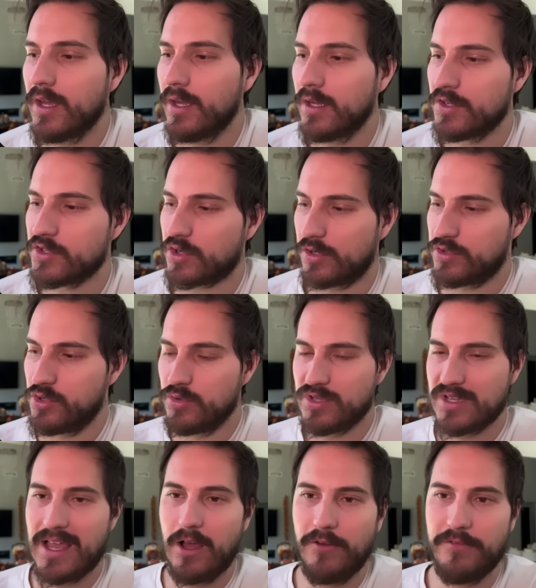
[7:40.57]
starts
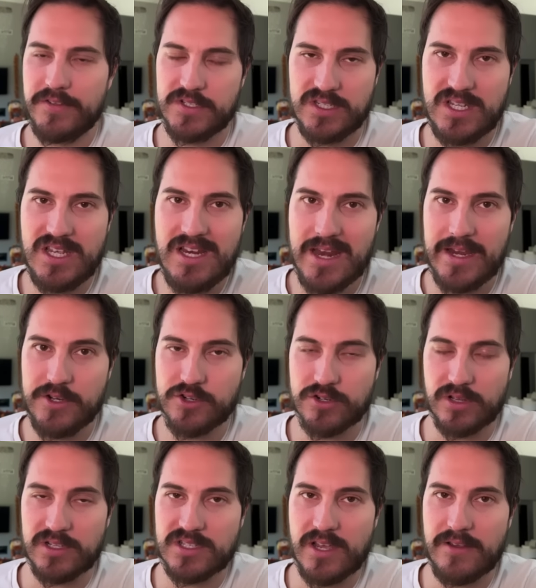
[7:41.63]
using Elf as a
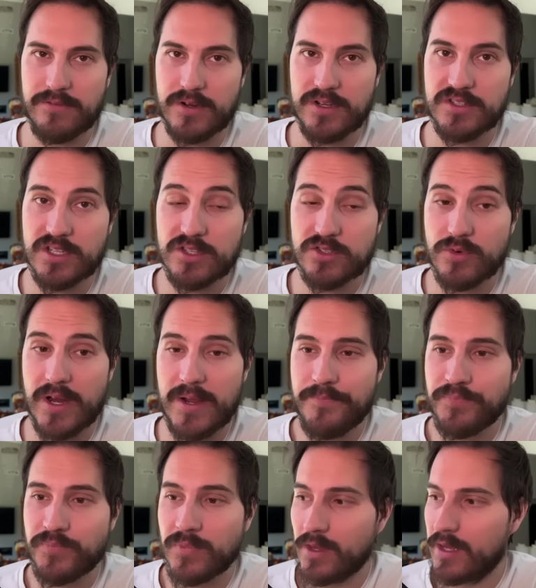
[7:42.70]
teenager, let's say, for instance,
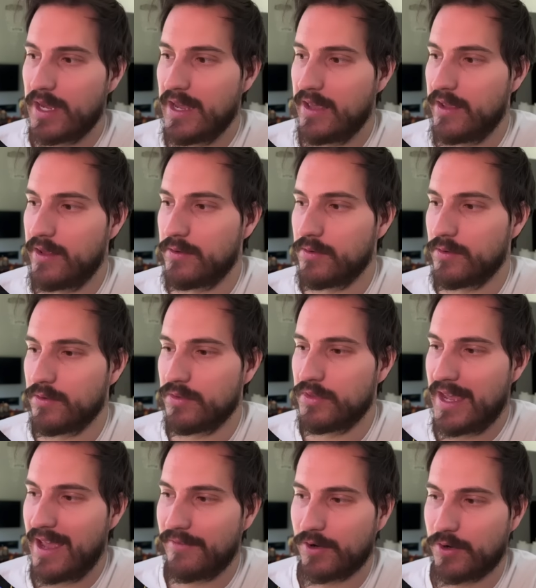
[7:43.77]
right? And
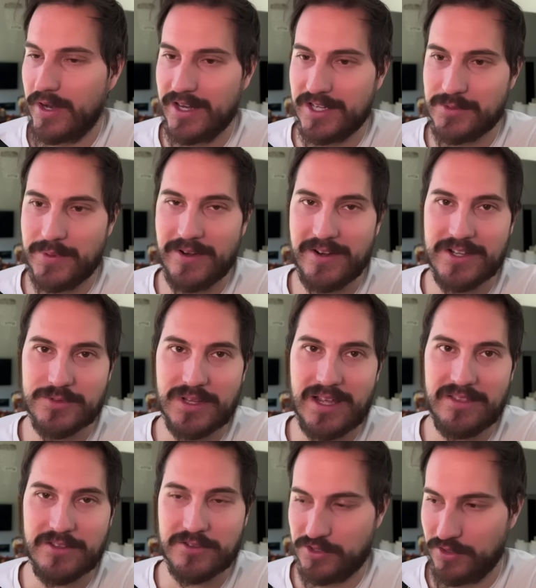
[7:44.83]
they have a great experience with
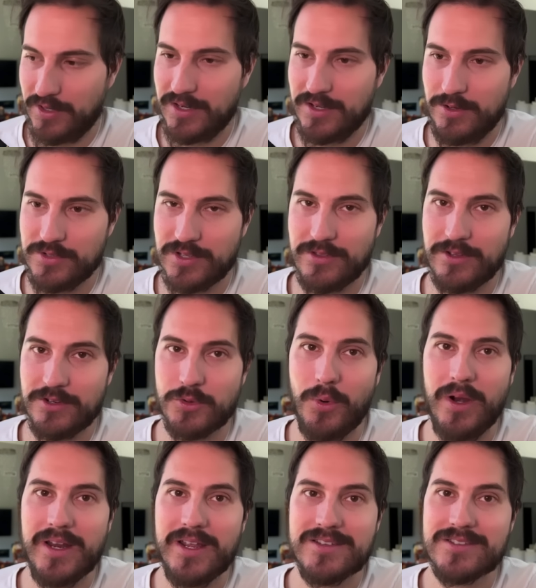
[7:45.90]
that. They're still going to use it in their
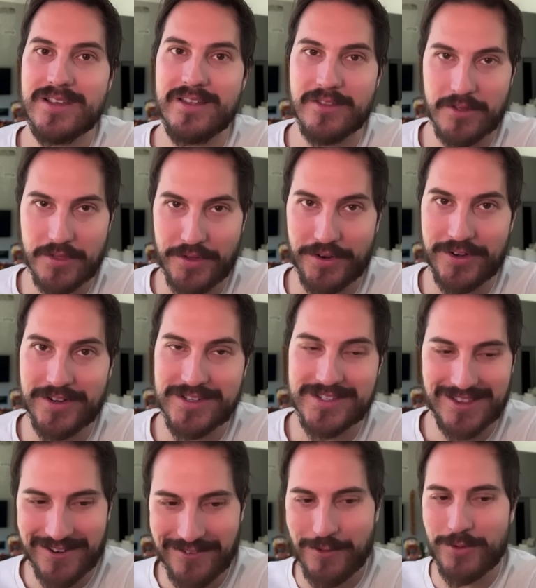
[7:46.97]
20s, in their
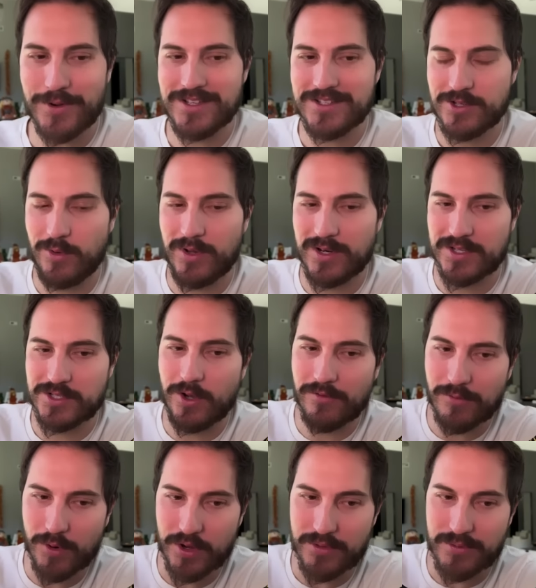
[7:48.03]
30s, in their 40s, so on and so
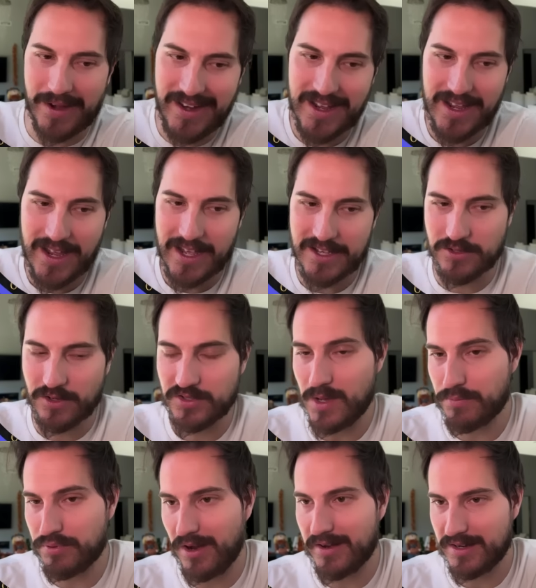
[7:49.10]
forth, right? As long as
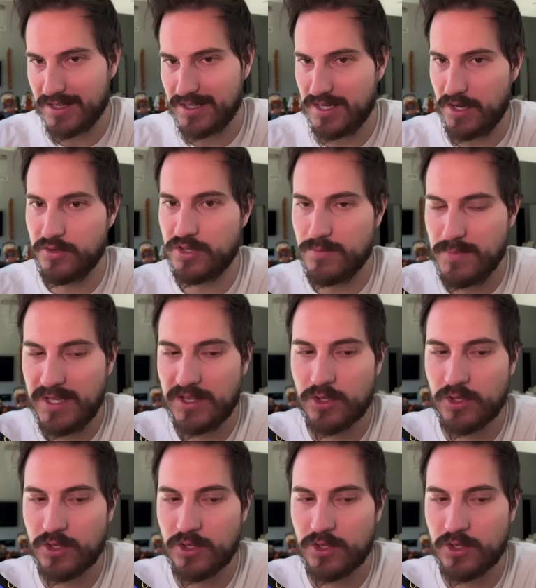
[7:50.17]
that product continues to meet the